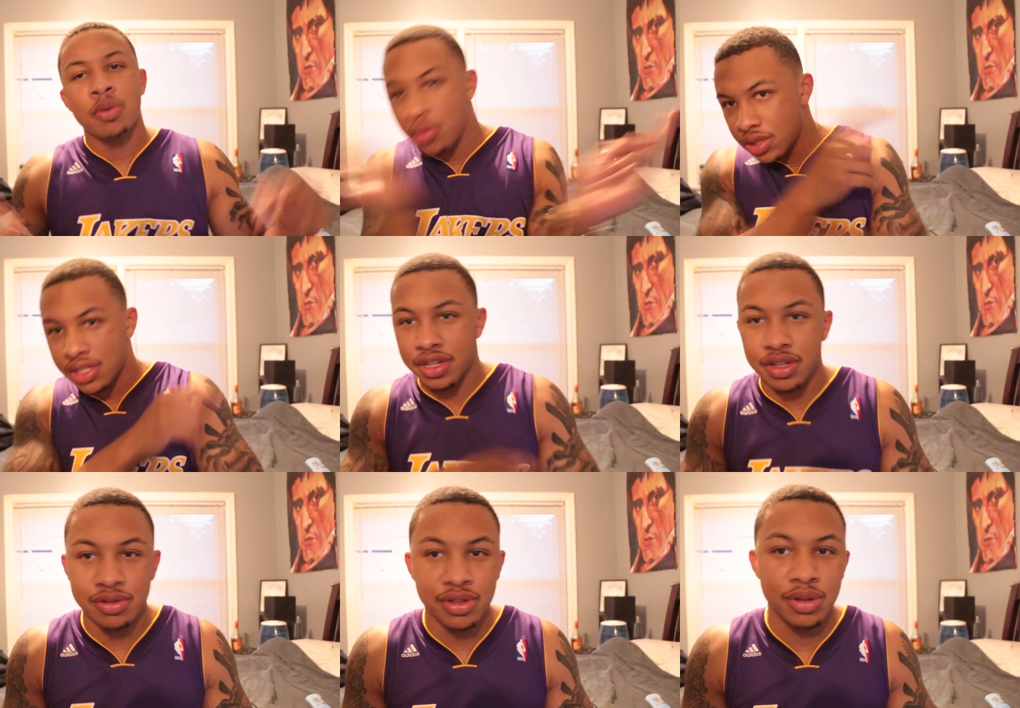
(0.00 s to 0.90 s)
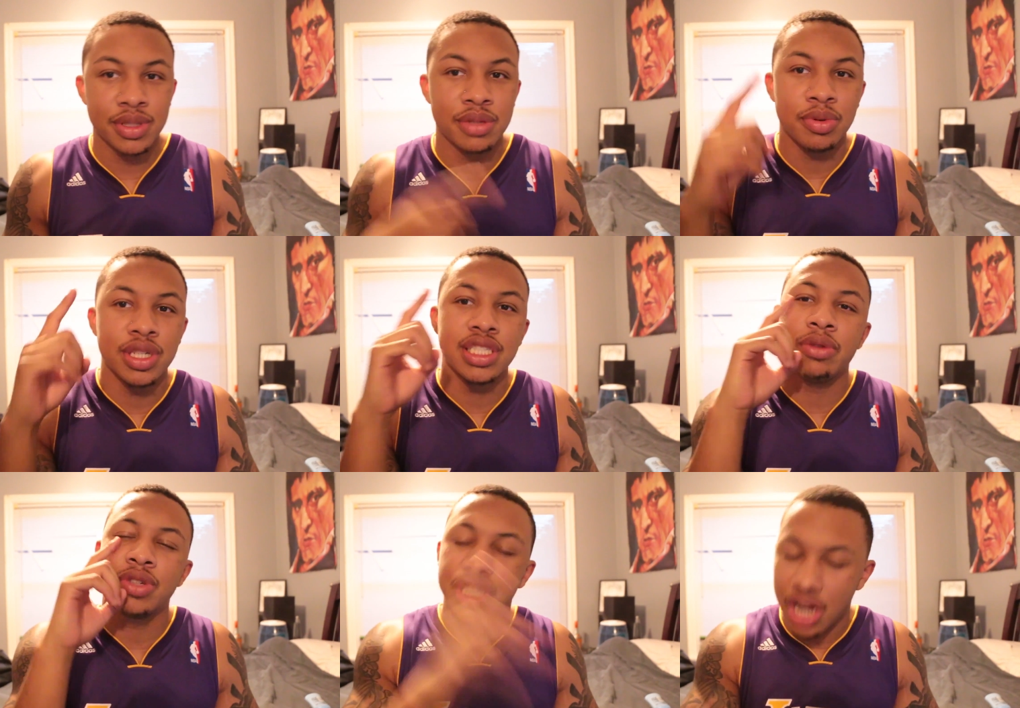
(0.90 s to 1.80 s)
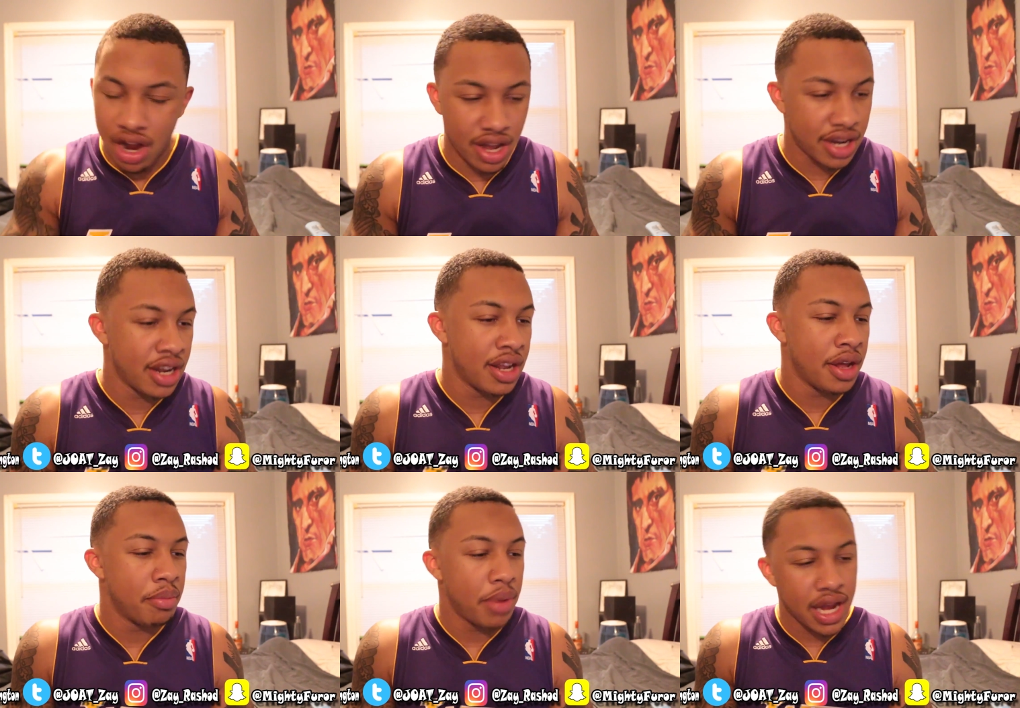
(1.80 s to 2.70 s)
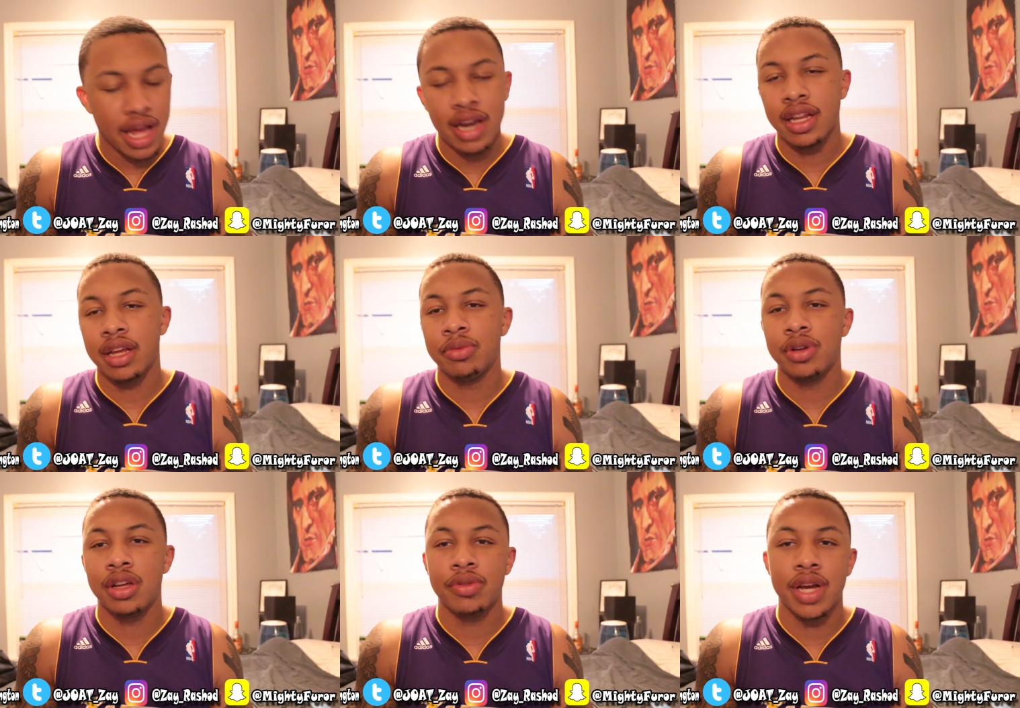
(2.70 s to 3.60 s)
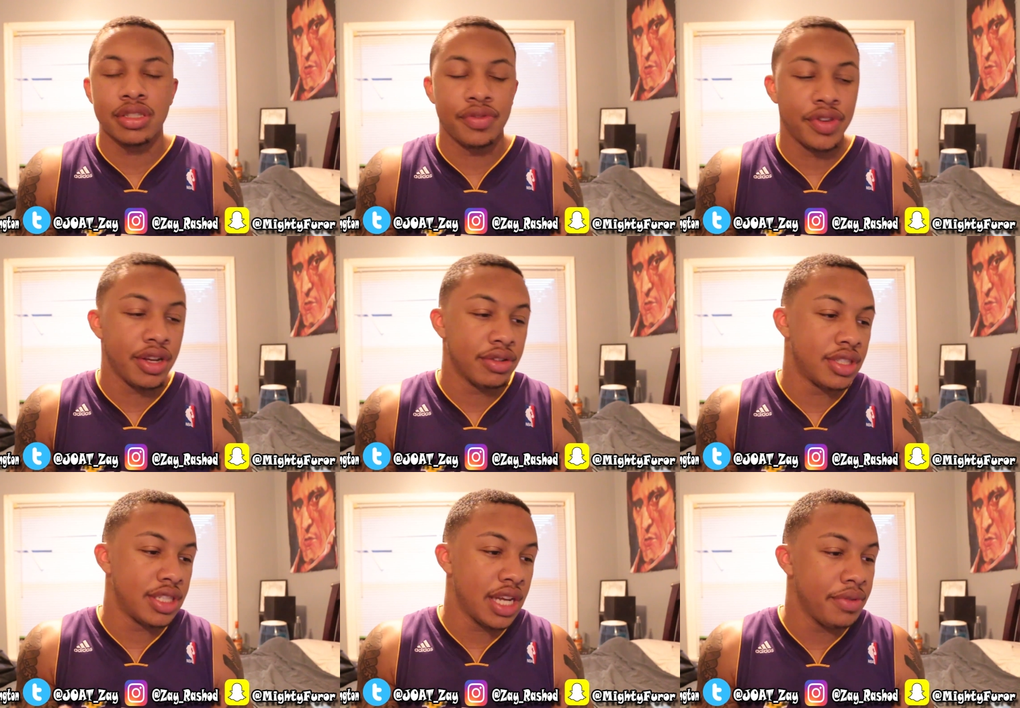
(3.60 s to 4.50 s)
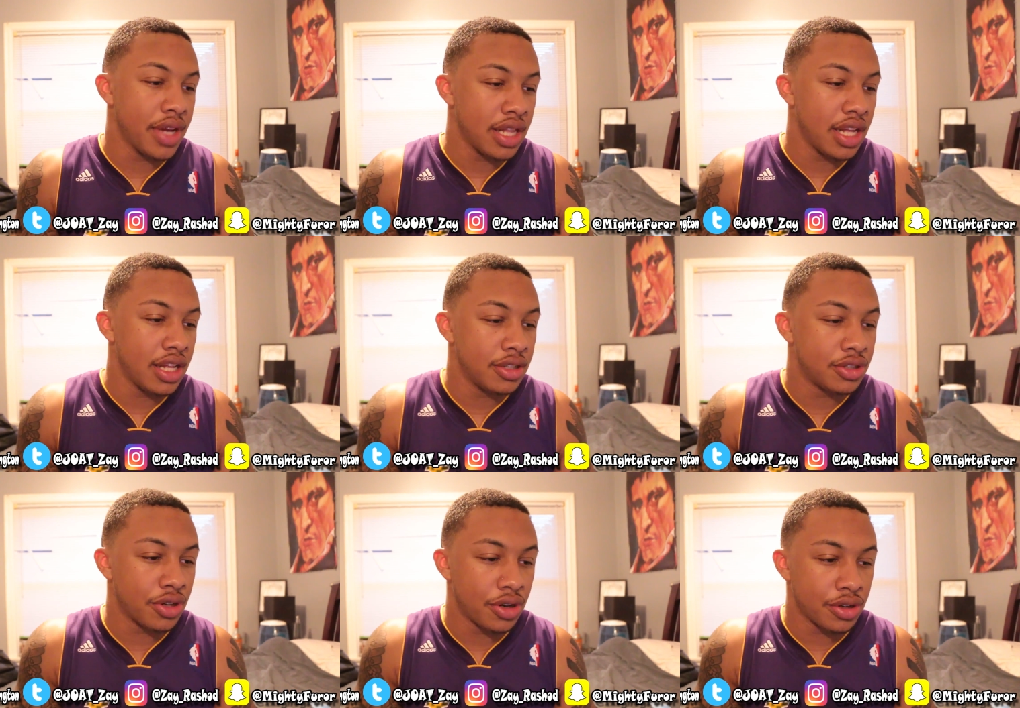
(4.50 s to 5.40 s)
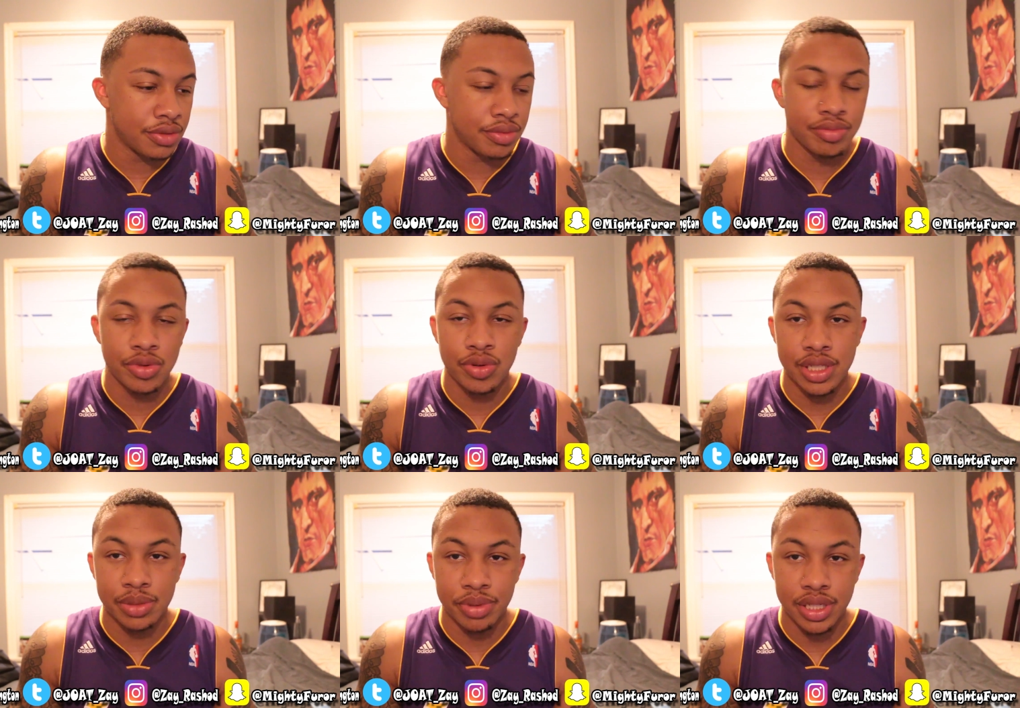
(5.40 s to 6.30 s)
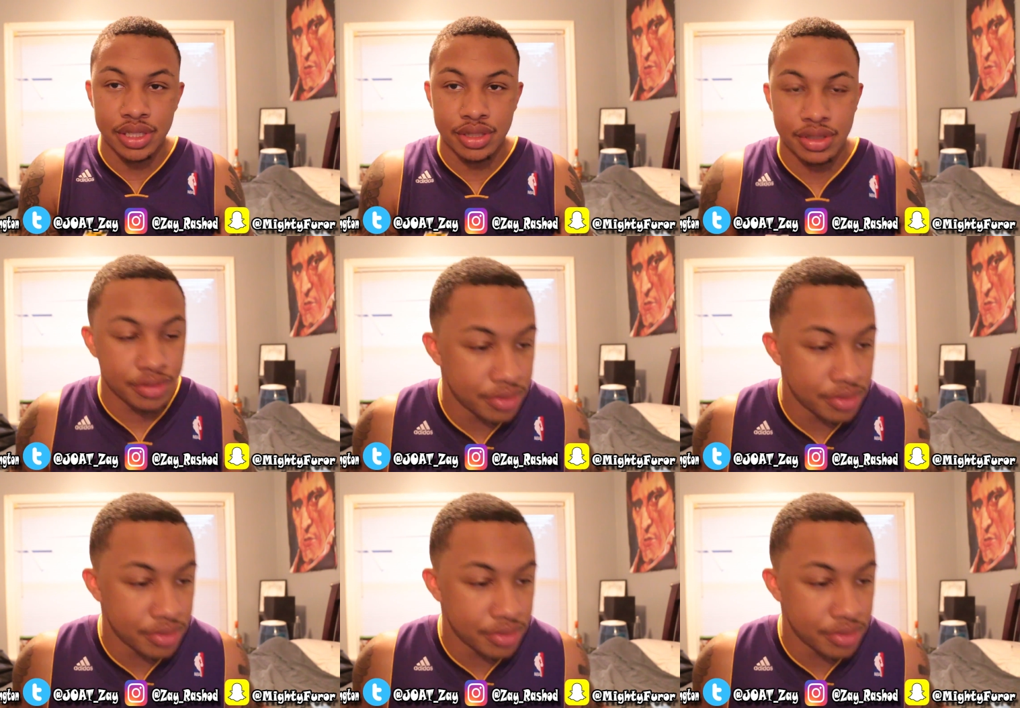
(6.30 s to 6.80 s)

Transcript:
Speaker 1: What's good, YouTube? It's your boy Zay Rashad. Back at it again with another reaction video. Today we got Lady Leshurr, Queen's Speech,